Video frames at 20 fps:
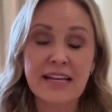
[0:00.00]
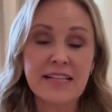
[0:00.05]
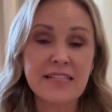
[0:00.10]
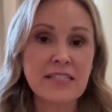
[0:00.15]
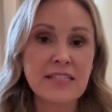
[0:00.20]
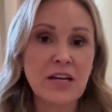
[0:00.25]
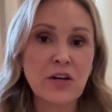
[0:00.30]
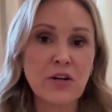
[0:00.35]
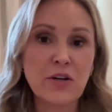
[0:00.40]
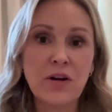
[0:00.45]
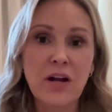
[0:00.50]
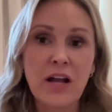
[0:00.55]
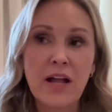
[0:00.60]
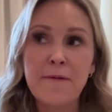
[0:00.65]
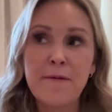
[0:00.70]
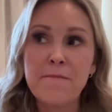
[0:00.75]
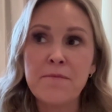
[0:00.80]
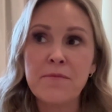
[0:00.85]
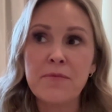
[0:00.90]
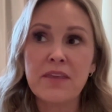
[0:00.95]
And so
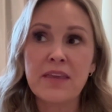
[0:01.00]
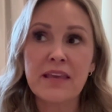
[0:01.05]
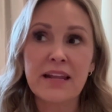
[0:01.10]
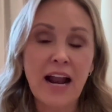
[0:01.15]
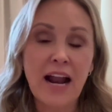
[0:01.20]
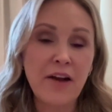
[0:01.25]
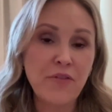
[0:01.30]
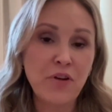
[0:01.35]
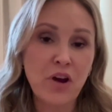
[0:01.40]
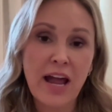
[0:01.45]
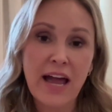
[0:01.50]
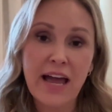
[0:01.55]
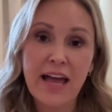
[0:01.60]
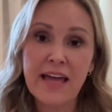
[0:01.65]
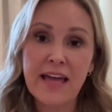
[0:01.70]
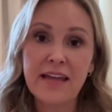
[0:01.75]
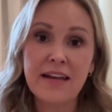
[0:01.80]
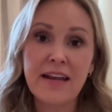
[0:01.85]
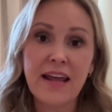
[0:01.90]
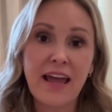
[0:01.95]
Get Out of Your
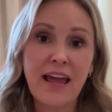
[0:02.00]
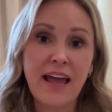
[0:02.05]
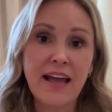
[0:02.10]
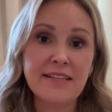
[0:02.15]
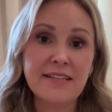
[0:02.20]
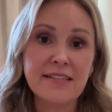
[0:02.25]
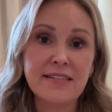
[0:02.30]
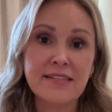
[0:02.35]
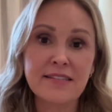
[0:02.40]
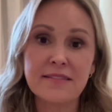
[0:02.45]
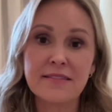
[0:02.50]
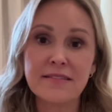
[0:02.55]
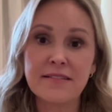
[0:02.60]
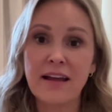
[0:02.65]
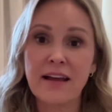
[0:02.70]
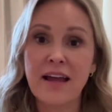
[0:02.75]
Head has,